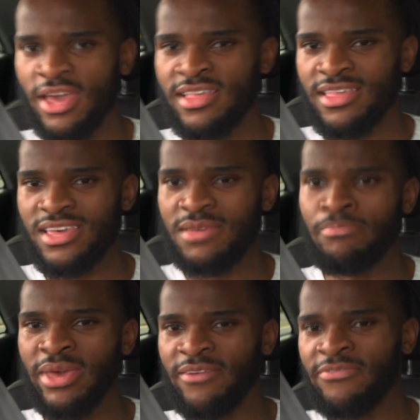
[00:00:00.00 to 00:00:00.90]
They see
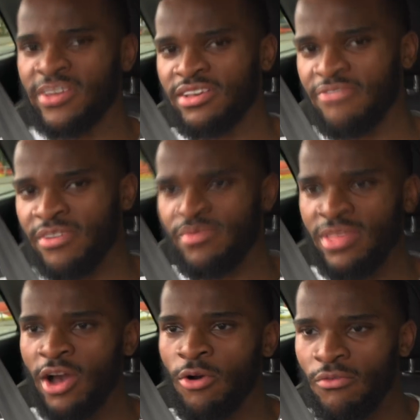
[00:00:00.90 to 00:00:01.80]
big things for
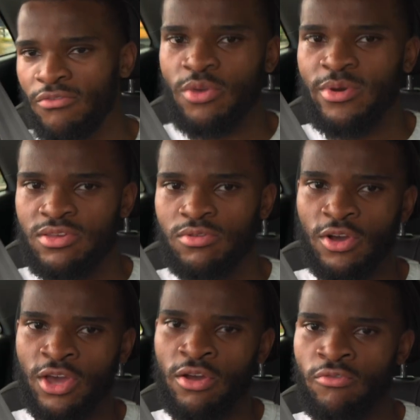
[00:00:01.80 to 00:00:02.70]
themselves. So when you
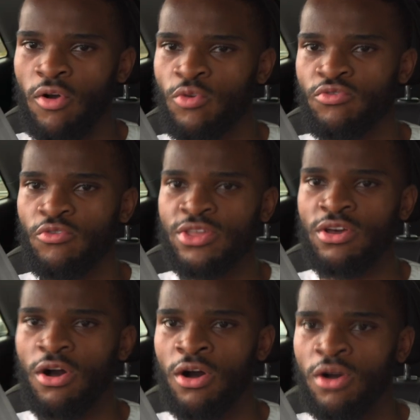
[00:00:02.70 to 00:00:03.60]
look at a Rolls Royce
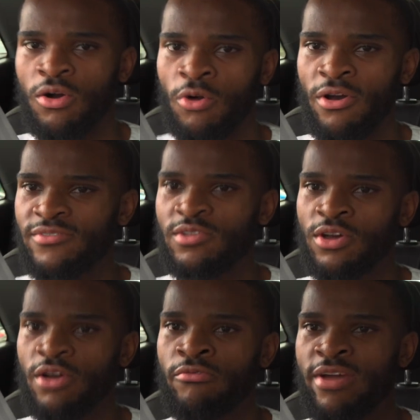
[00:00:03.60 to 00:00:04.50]
car, or if you
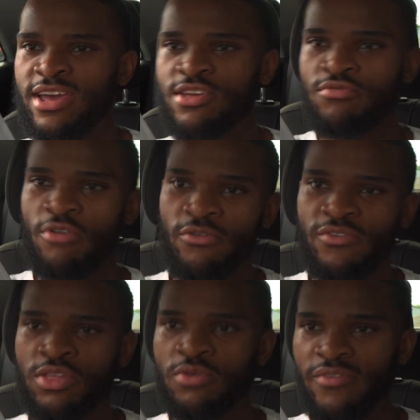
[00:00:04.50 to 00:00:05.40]
look at a Range Rover
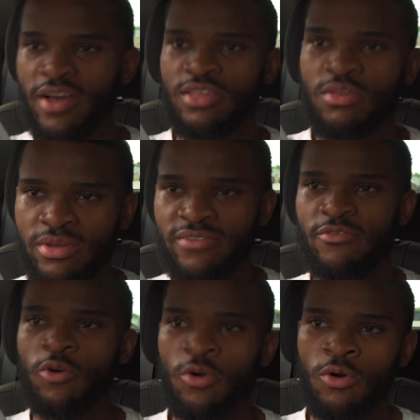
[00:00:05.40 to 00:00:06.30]

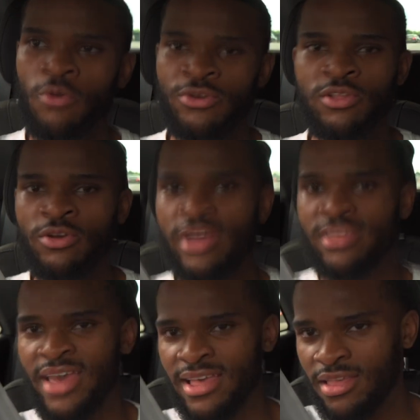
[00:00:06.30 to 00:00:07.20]
2024, or you look at a
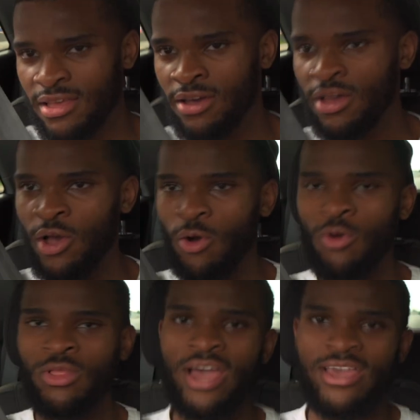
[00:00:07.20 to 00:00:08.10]
Tesla,
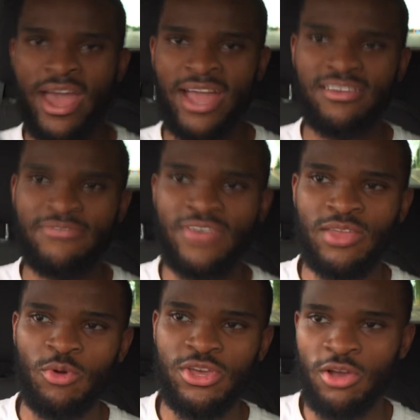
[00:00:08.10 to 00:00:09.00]
or like
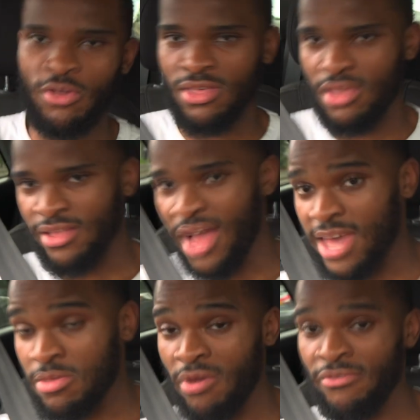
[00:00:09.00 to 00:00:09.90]
anything what you consider
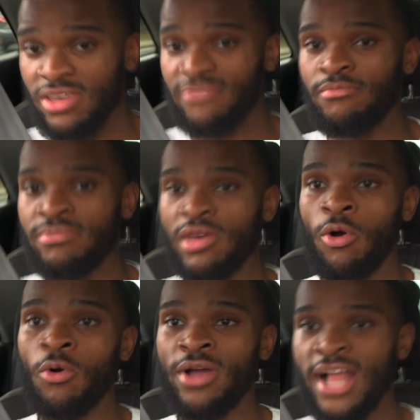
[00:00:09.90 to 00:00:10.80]
nice, whether it even be
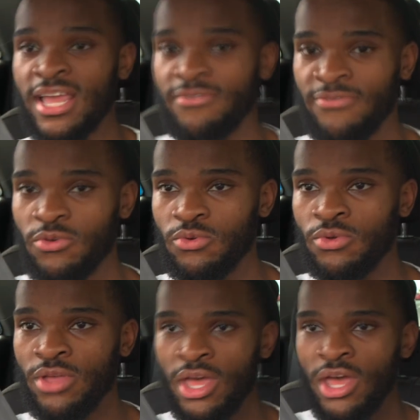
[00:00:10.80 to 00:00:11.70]
organic
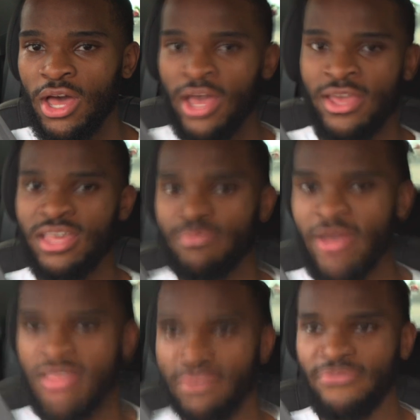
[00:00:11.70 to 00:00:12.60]
food and
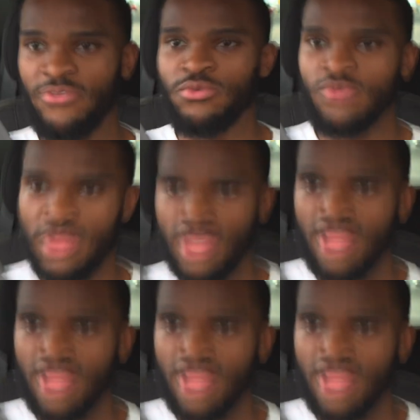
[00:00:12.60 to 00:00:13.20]
expensive food,